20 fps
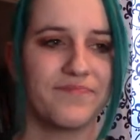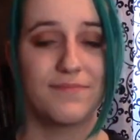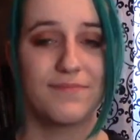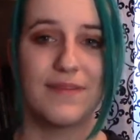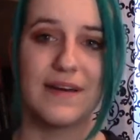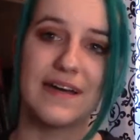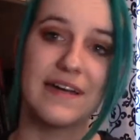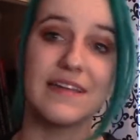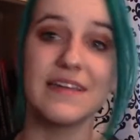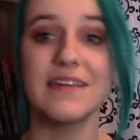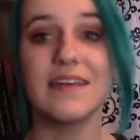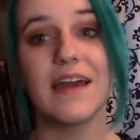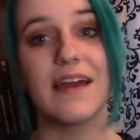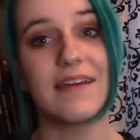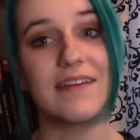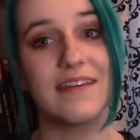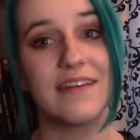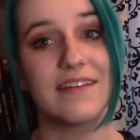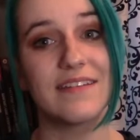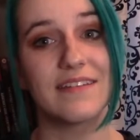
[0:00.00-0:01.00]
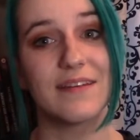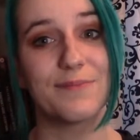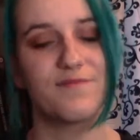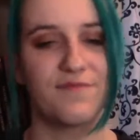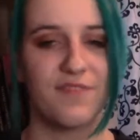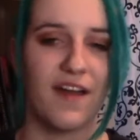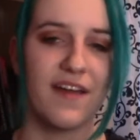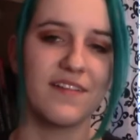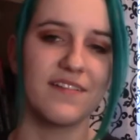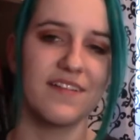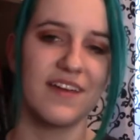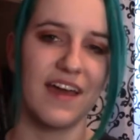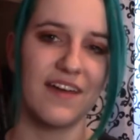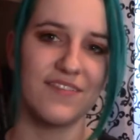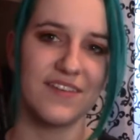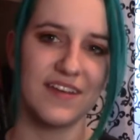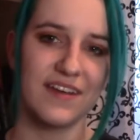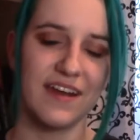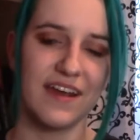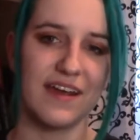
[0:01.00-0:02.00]
But yeah, he ends up finally
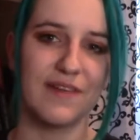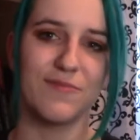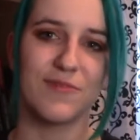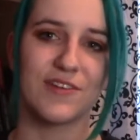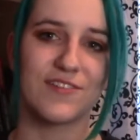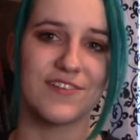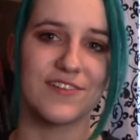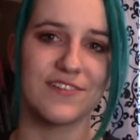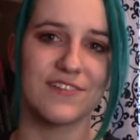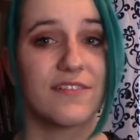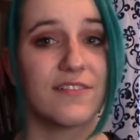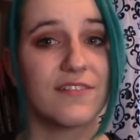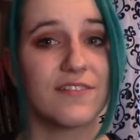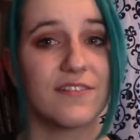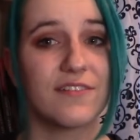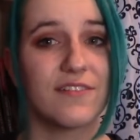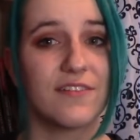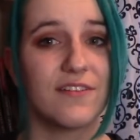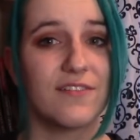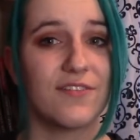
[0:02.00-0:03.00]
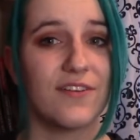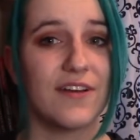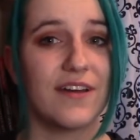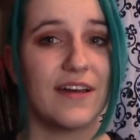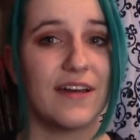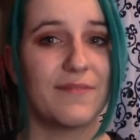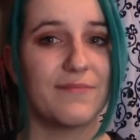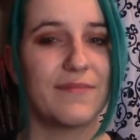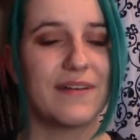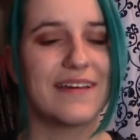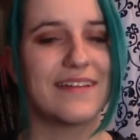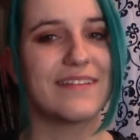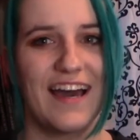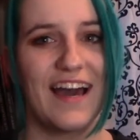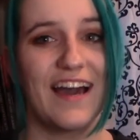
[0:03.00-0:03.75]
having a name, which is good for him.